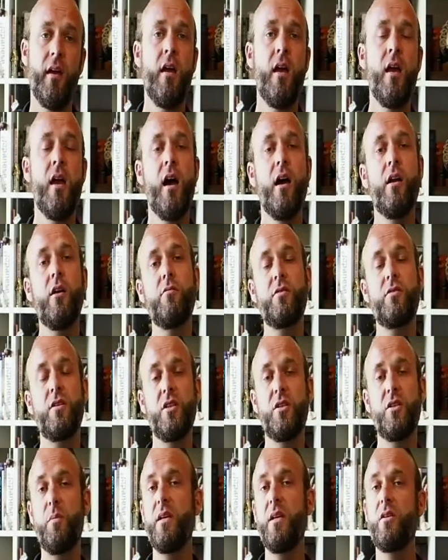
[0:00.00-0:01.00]
And obviously
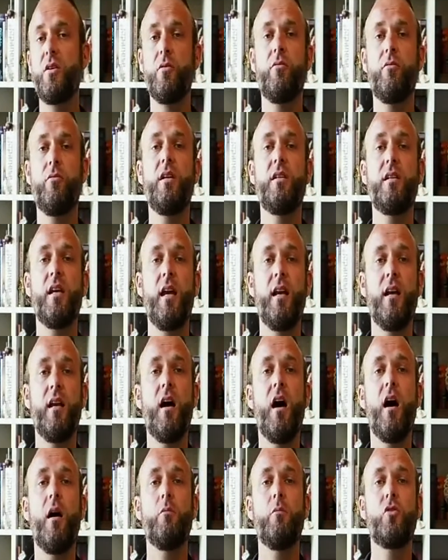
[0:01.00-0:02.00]
speak to your retailer.
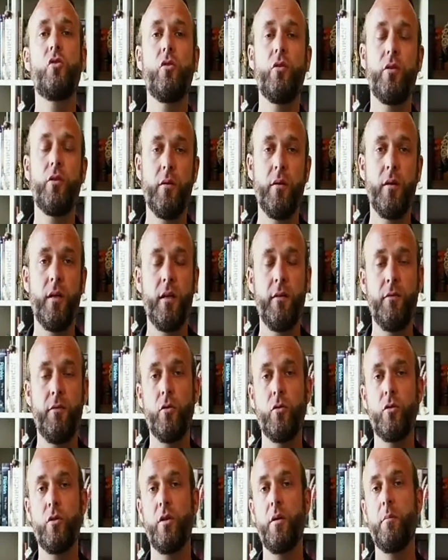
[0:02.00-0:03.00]
I'm sure that if you're
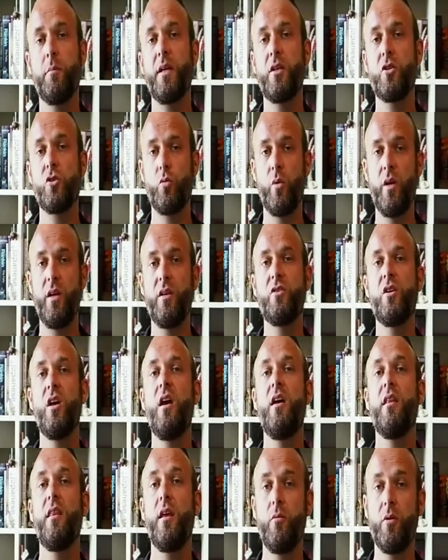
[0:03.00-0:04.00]
doing a big switch,
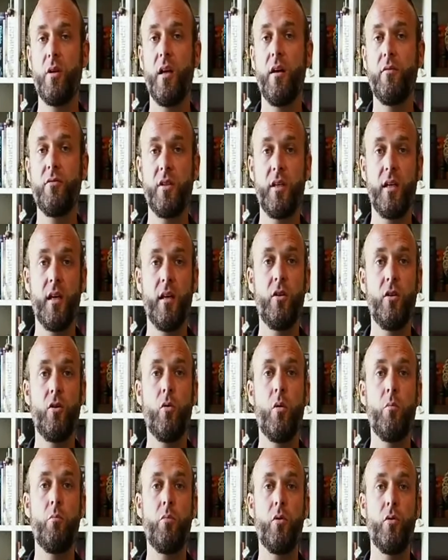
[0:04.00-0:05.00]
they would love to get you
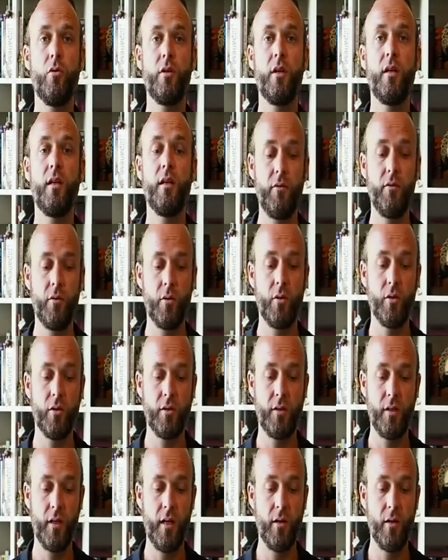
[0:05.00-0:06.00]
on board and give you a good
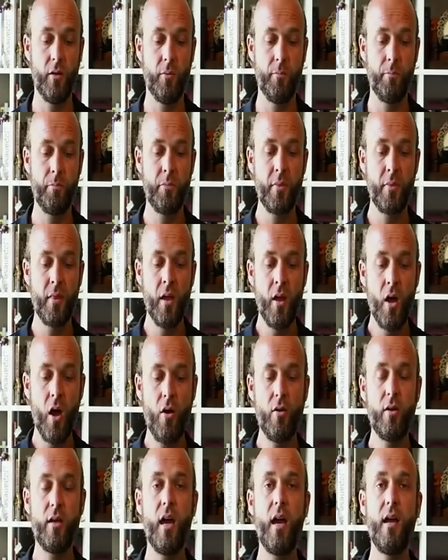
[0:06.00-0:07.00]
deal.
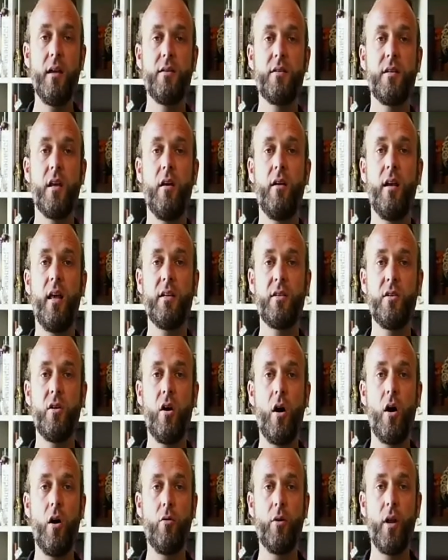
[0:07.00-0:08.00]
Okay, so let's not
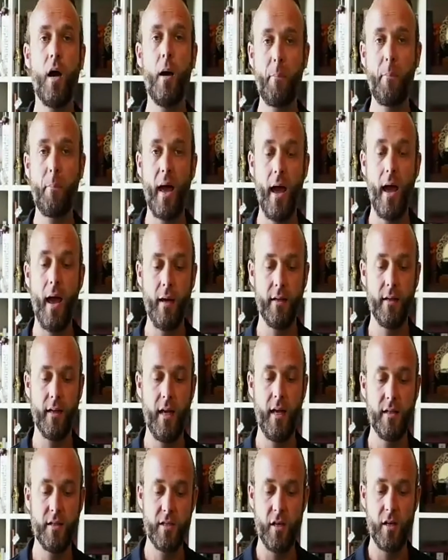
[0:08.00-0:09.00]
hold up and
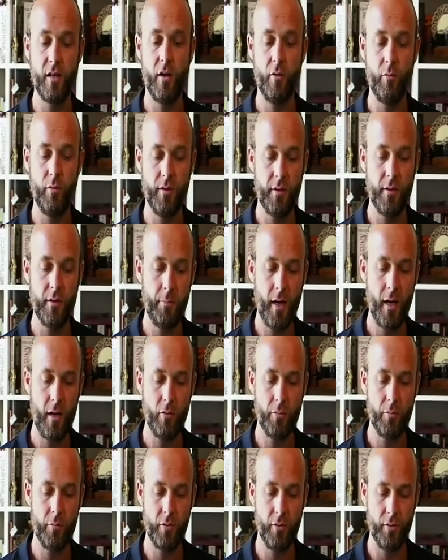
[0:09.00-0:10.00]
let's start with the
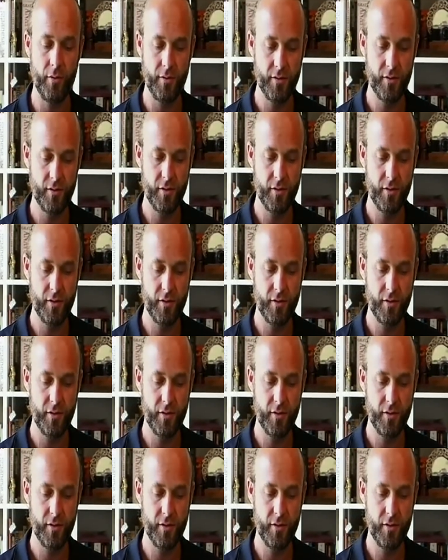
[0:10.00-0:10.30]
PowerPoint.